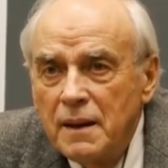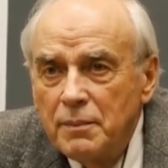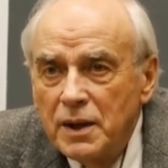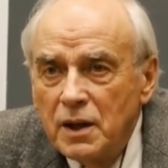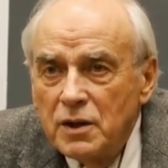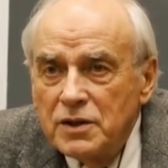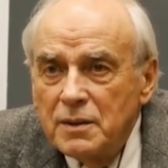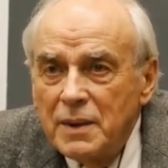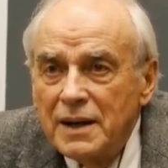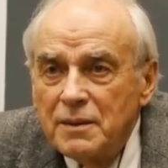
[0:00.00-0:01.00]
Because the
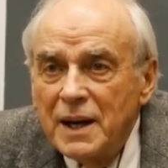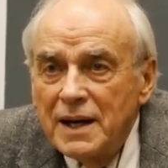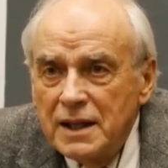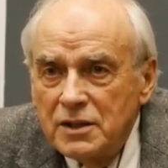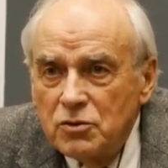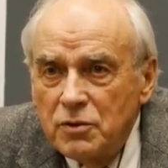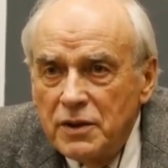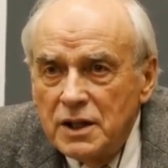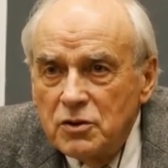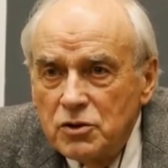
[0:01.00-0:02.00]
mathematics
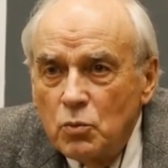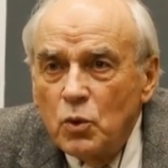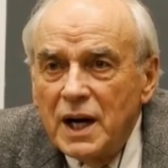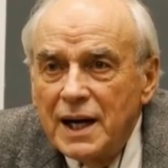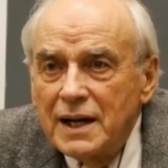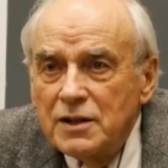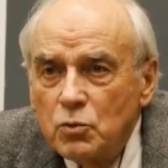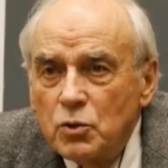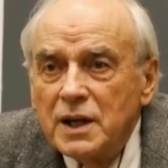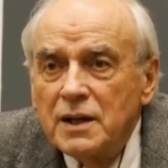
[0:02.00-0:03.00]
reveals why it's
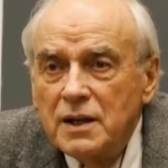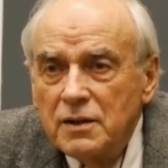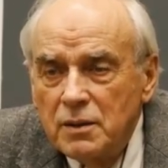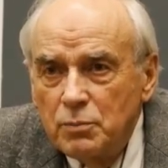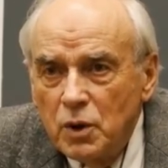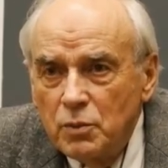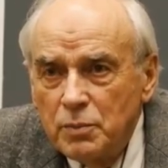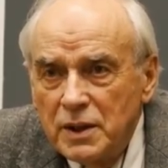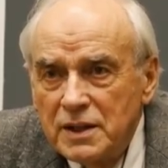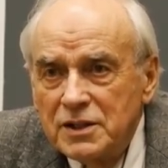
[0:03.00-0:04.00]
weirder than
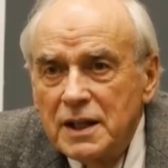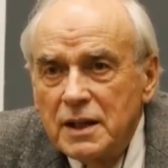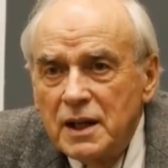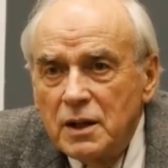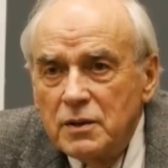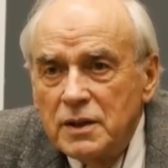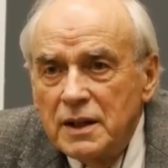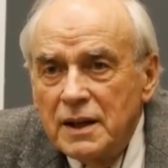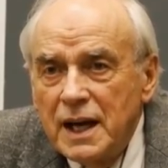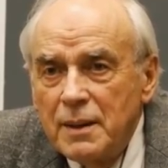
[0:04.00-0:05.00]
probability alone
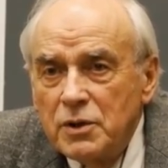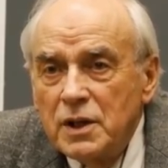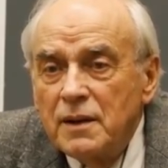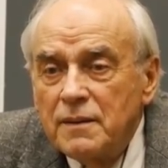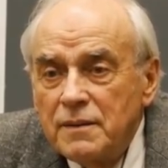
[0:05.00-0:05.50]
can capture.